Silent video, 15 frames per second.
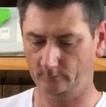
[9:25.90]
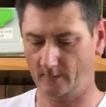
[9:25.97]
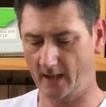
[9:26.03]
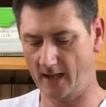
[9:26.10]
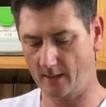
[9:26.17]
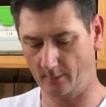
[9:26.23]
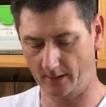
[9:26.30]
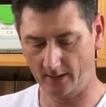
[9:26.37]

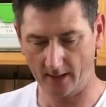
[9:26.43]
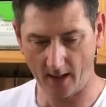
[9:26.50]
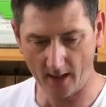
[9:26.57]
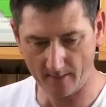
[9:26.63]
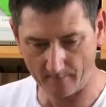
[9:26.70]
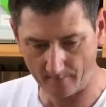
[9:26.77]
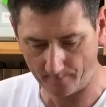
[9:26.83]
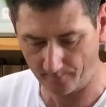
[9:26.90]
There we
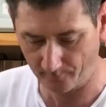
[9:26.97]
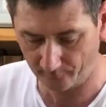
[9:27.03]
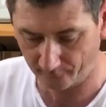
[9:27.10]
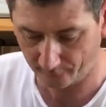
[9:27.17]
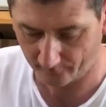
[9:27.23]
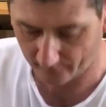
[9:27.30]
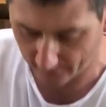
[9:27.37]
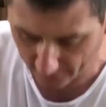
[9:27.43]
go.
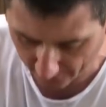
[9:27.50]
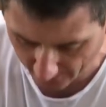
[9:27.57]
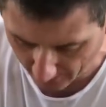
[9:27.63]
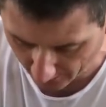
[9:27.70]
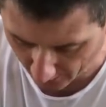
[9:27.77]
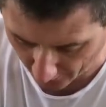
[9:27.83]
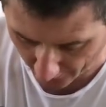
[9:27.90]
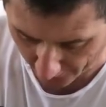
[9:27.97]
Now
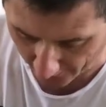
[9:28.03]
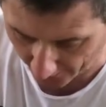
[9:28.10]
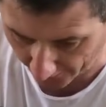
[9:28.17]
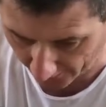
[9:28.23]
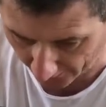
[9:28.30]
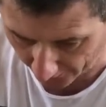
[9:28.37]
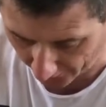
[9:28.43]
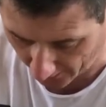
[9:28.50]
we've got the
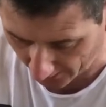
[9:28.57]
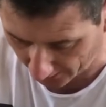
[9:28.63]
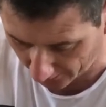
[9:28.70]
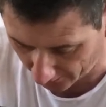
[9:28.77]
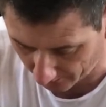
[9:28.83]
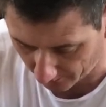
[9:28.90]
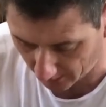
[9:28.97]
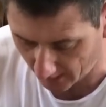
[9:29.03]
dust
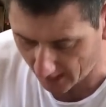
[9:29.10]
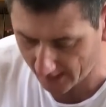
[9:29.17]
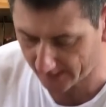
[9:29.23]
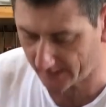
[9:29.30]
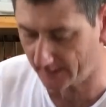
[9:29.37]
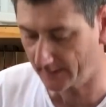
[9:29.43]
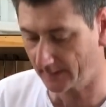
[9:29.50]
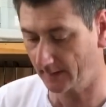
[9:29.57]
extractor in
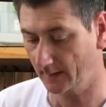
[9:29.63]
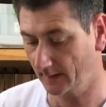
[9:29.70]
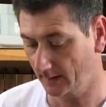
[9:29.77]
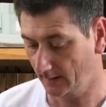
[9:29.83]
place.